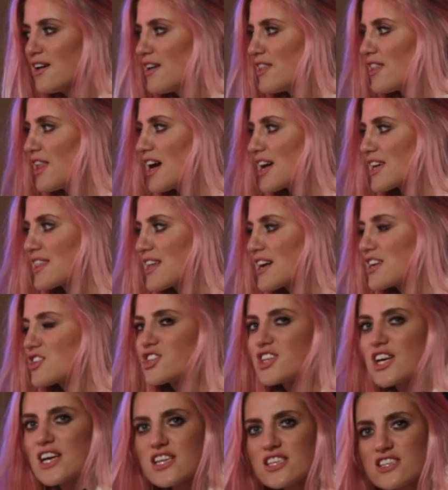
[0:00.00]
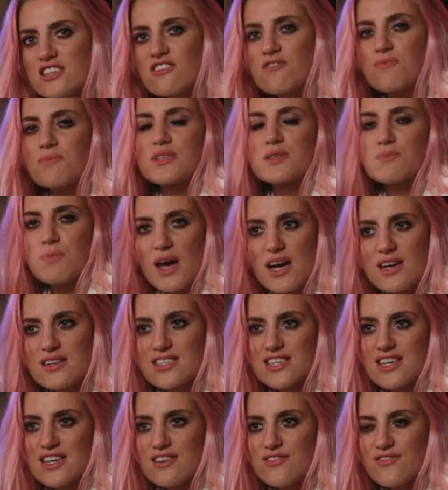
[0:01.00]
Like that change of
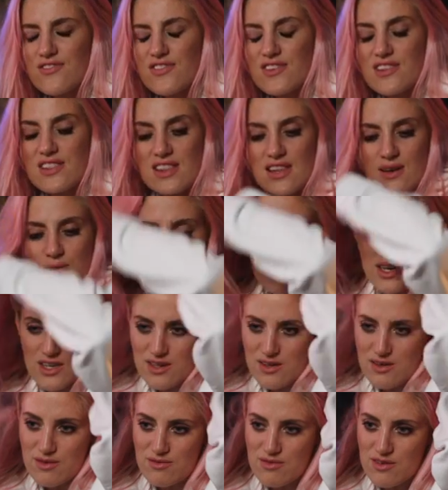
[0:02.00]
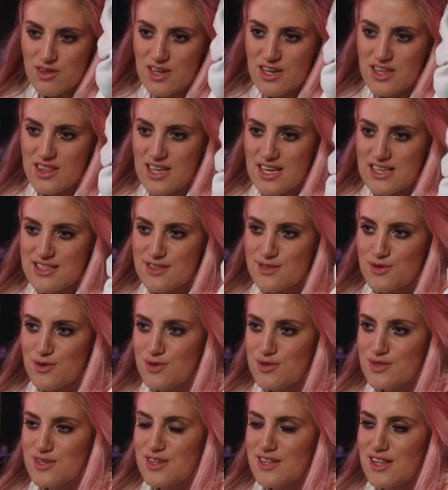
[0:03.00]
perspective when you look at things is
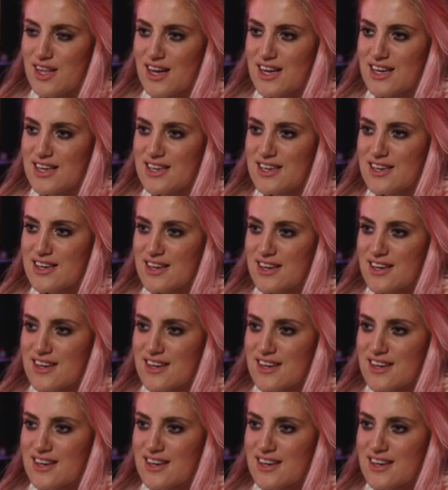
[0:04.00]
also like,